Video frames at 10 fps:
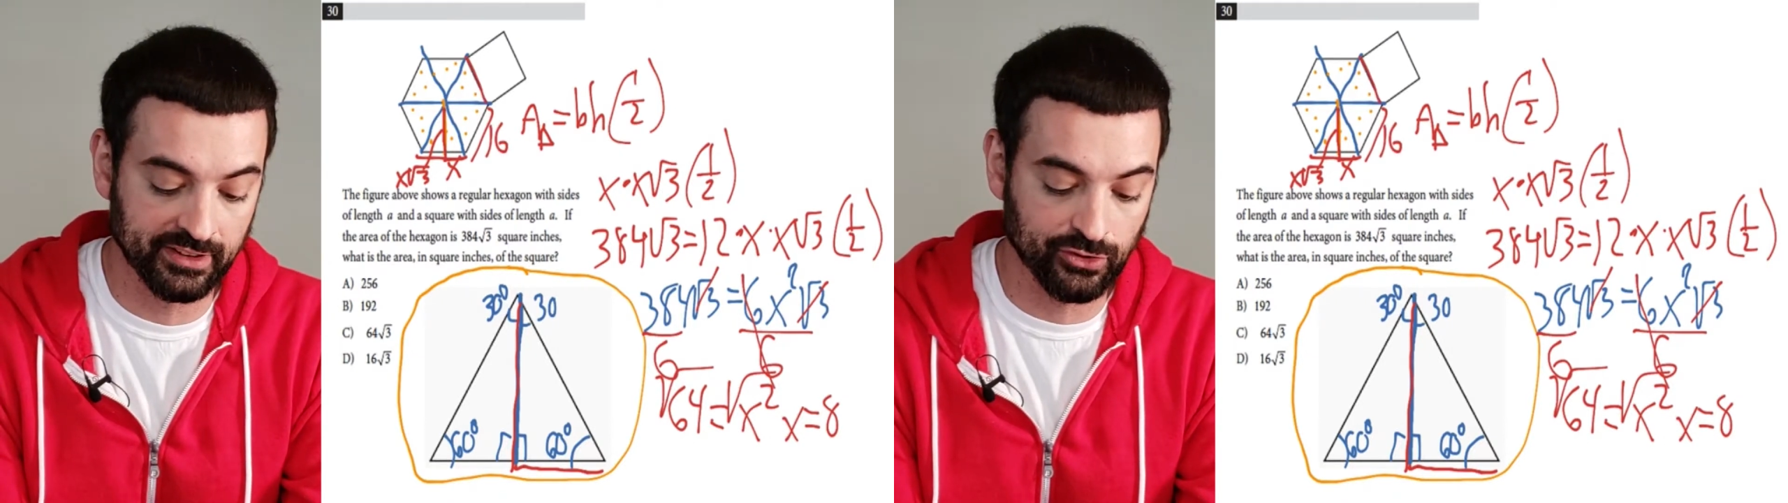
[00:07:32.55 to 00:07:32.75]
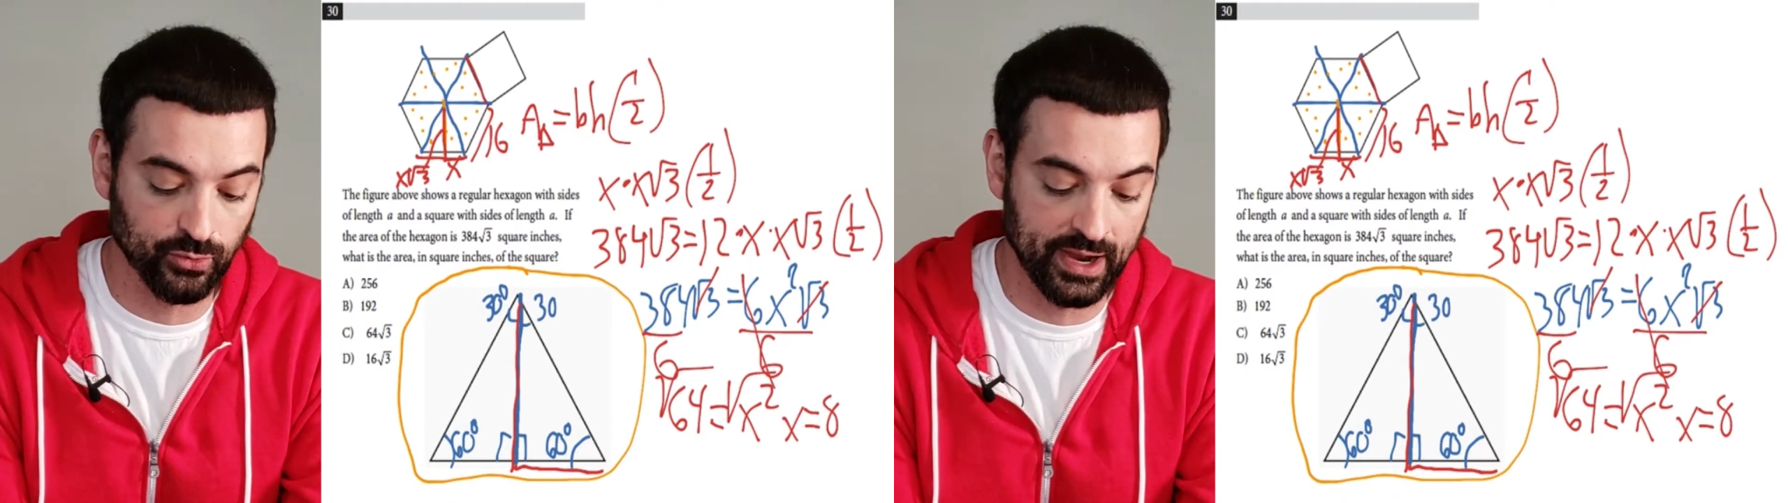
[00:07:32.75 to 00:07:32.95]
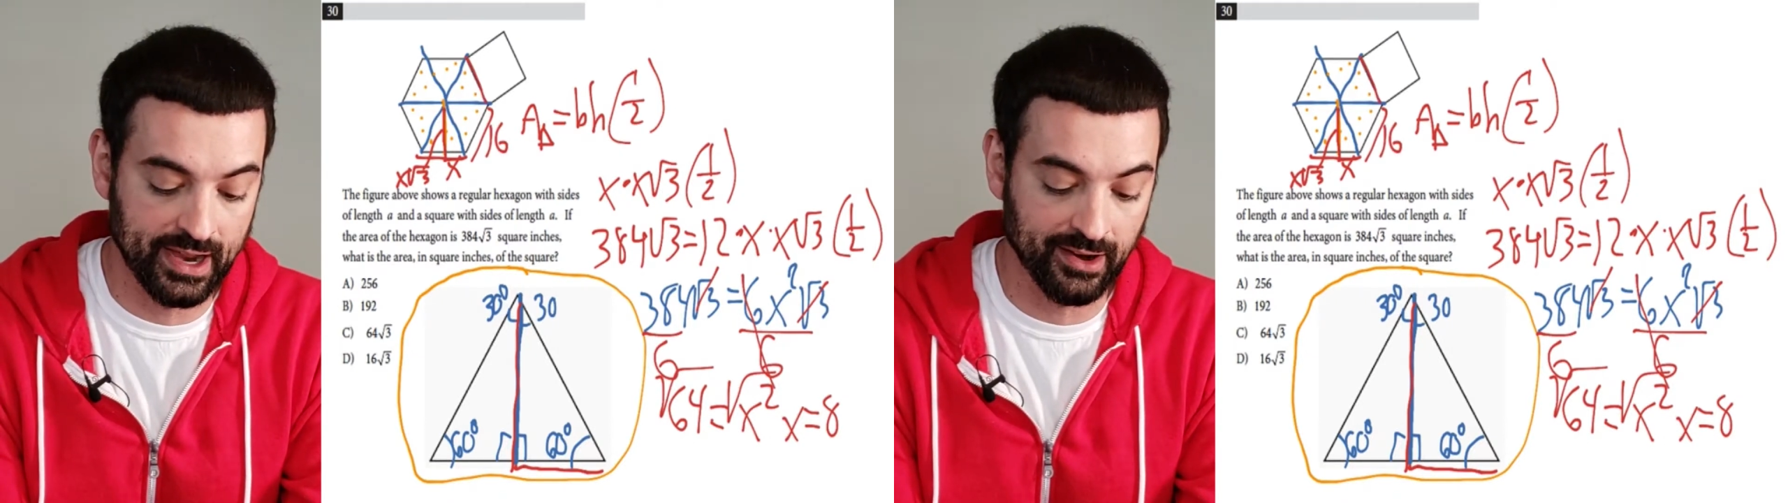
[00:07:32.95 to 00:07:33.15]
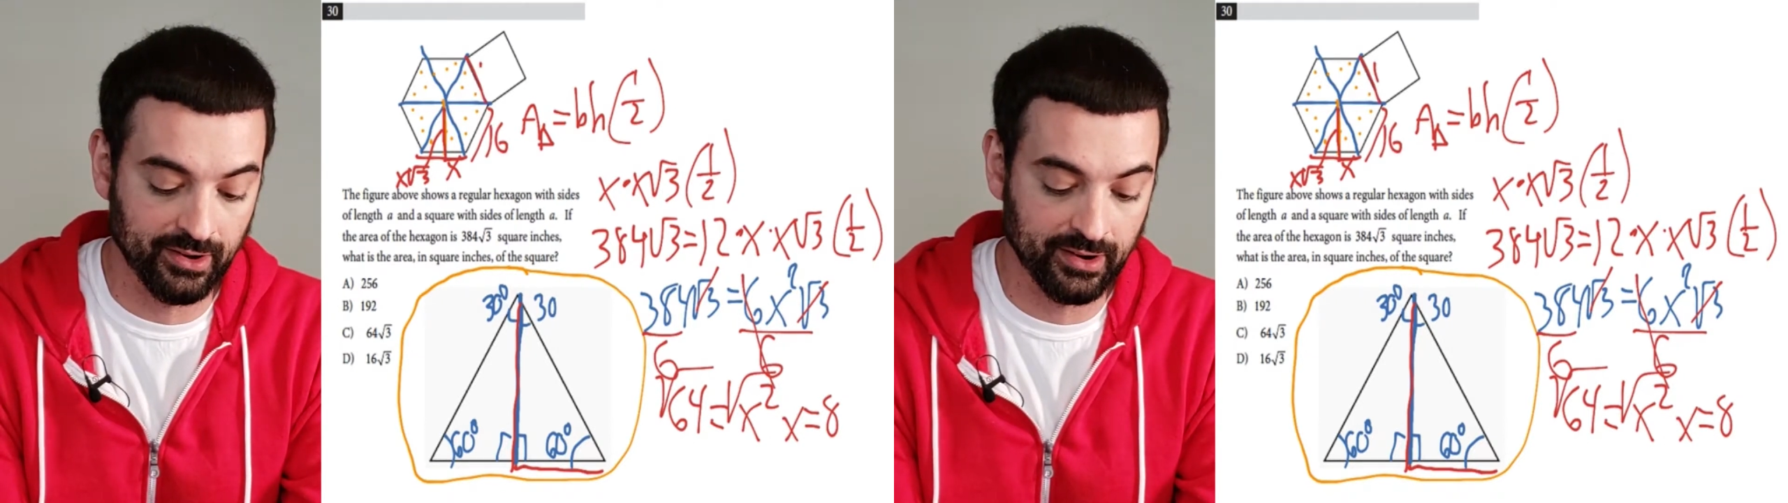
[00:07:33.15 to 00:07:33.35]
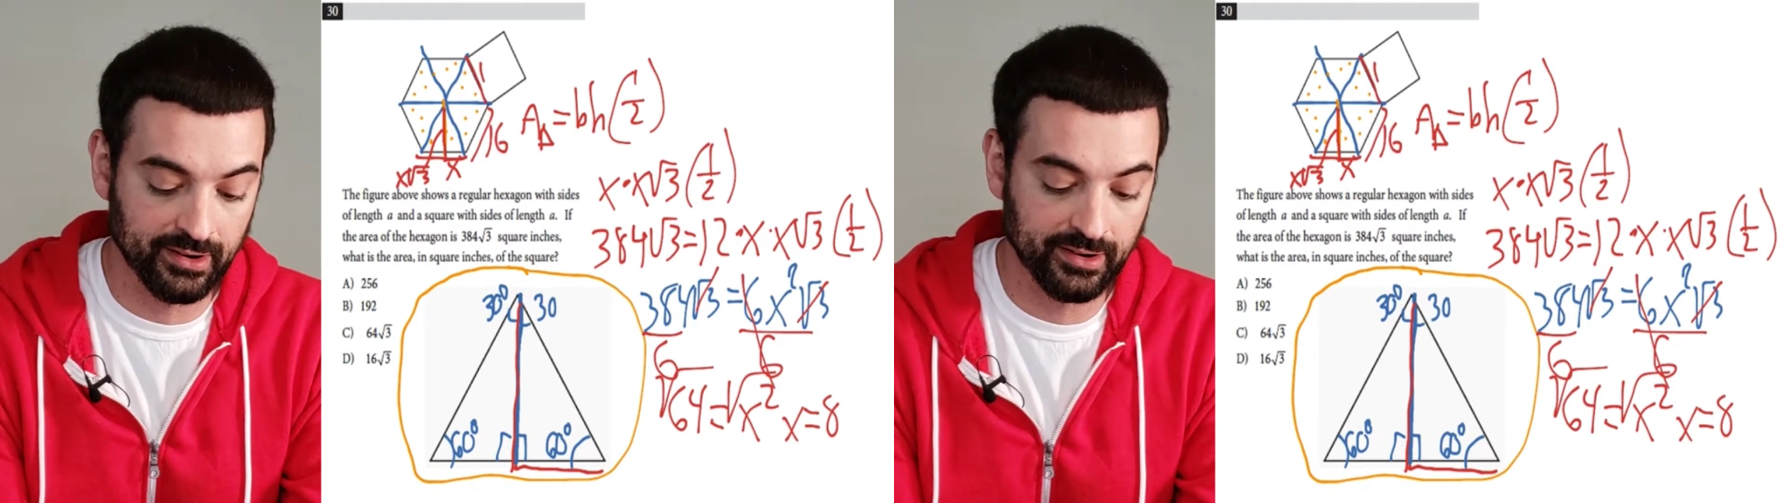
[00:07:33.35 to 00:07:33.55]
square
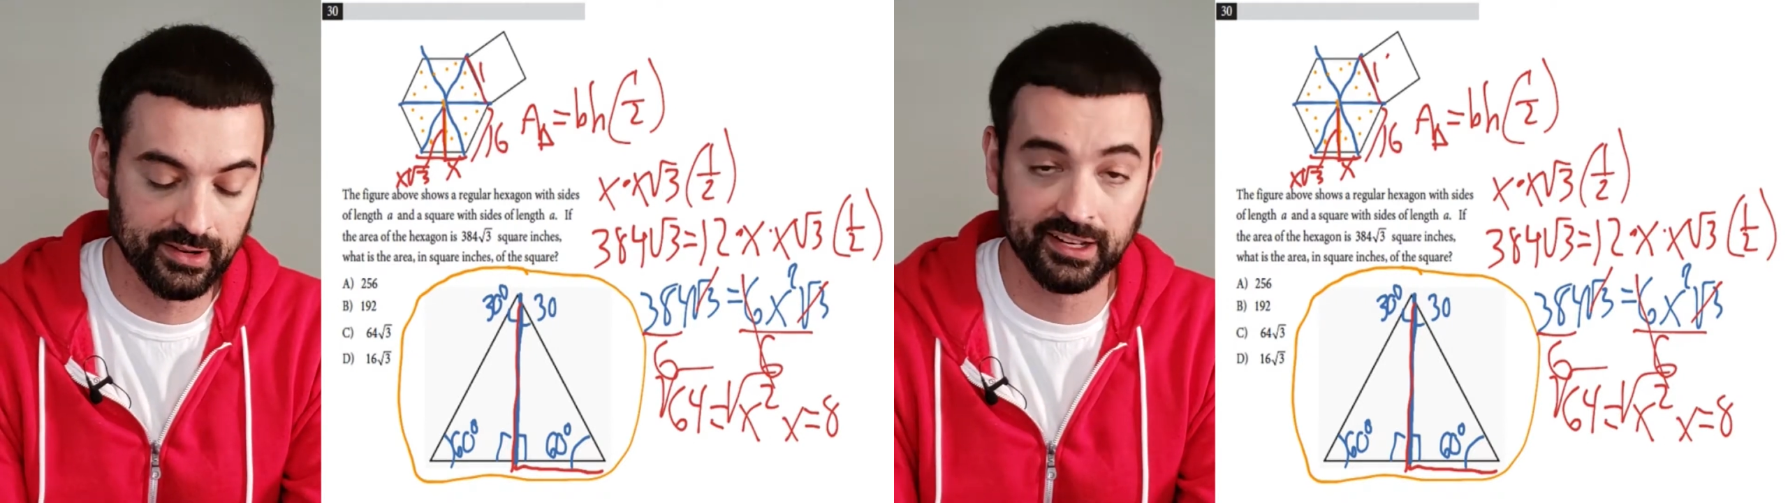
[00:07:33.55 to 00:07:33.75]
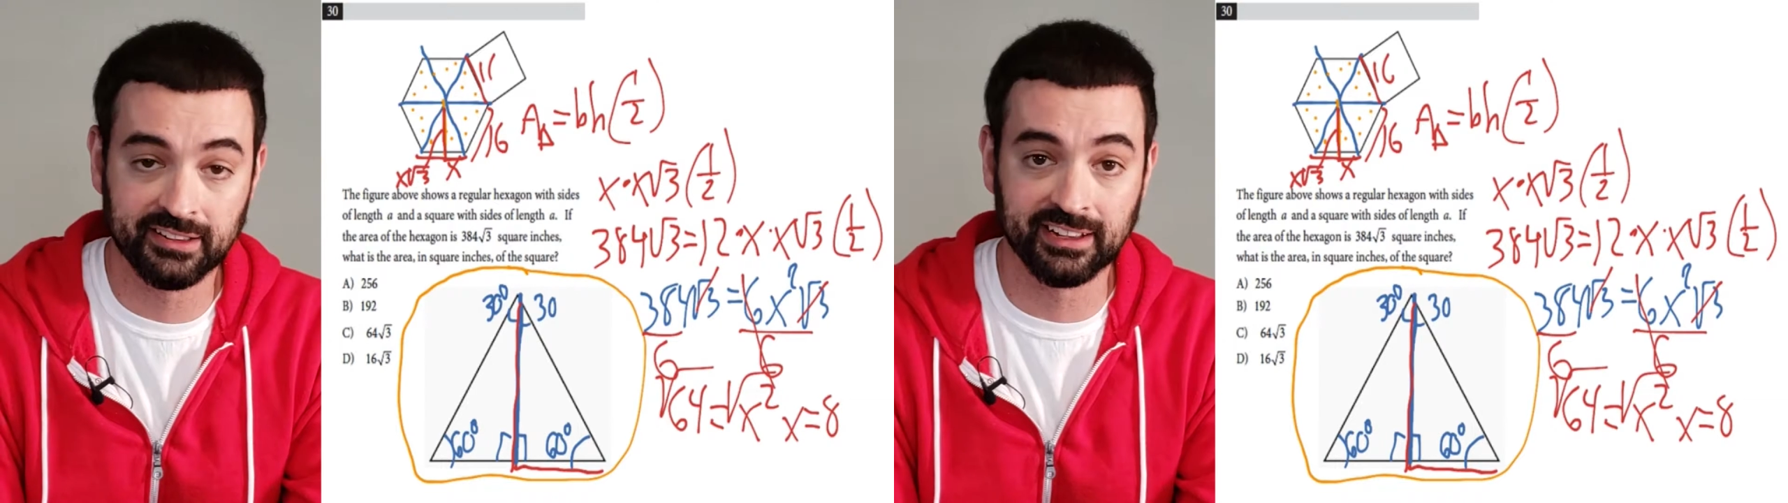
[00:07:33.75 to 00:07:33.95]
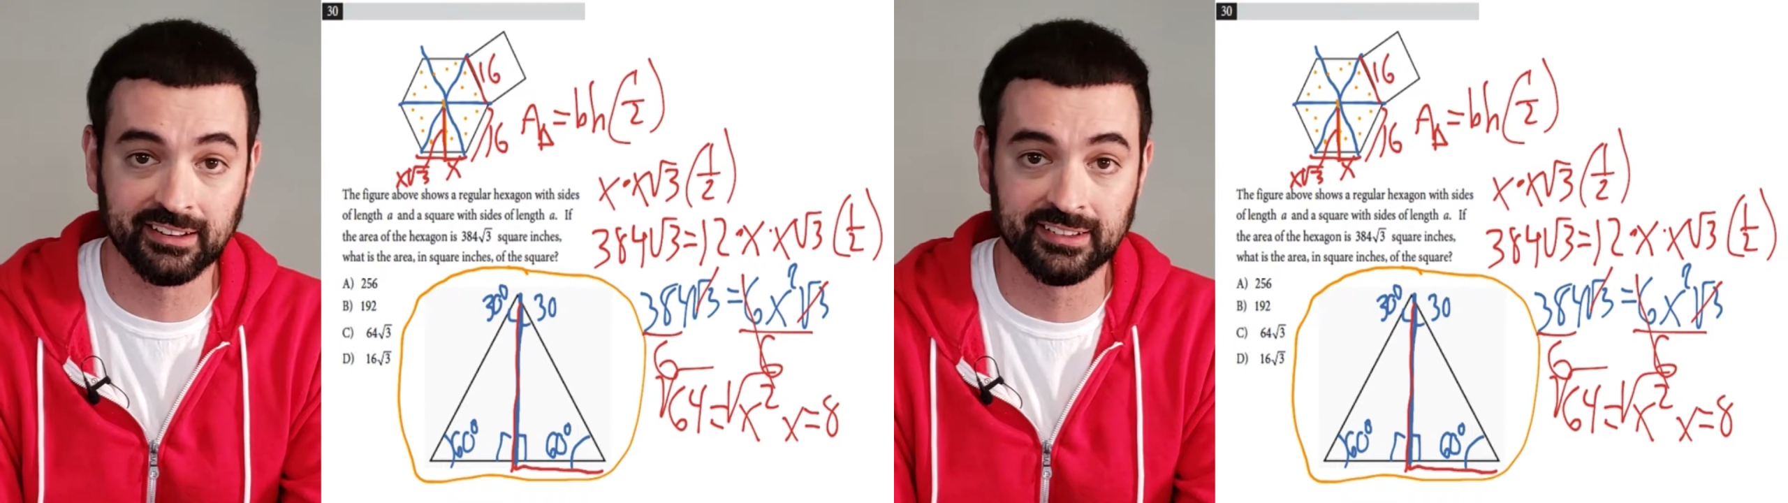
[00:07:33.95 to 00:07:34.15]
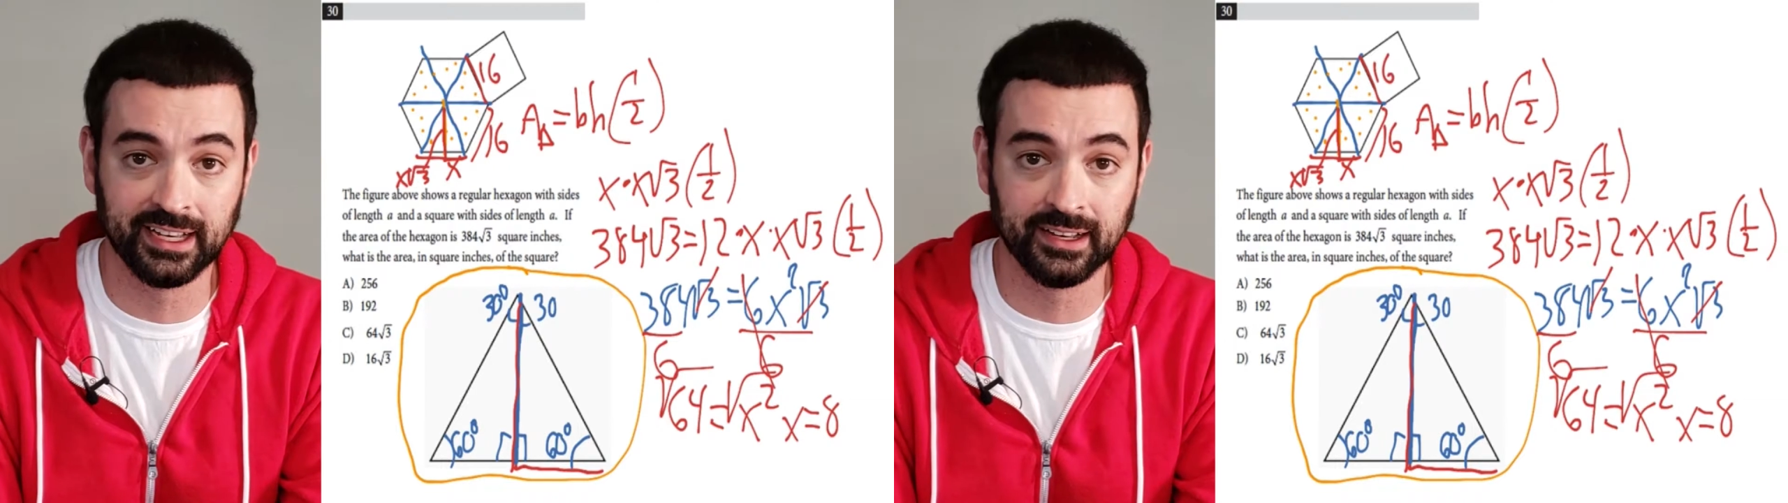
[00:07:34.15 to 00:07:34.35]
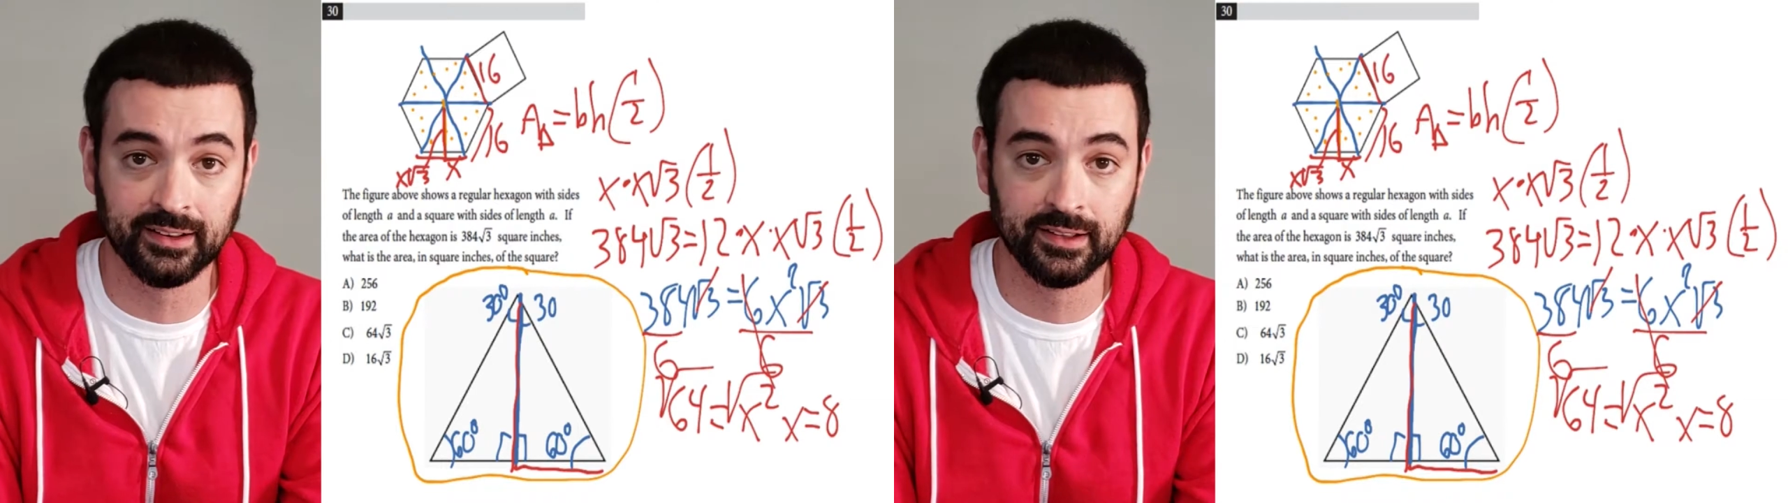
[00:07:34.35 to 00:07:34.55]
is
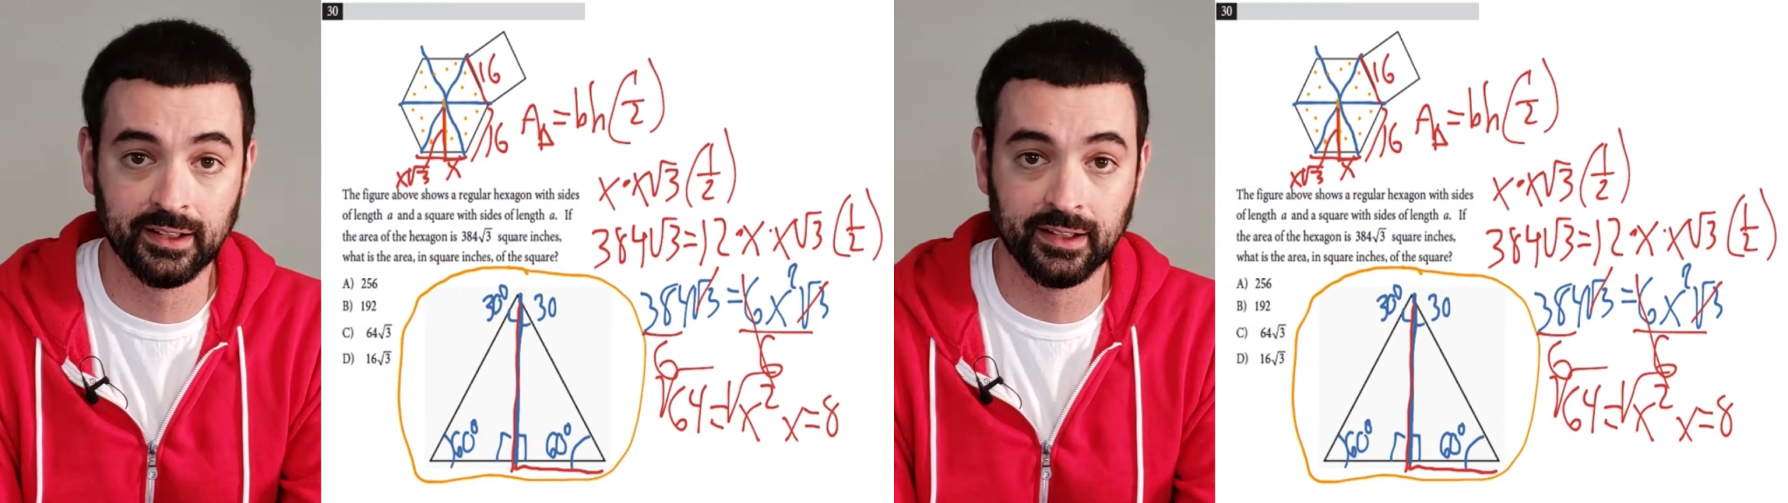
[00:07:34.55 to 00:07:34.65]
16.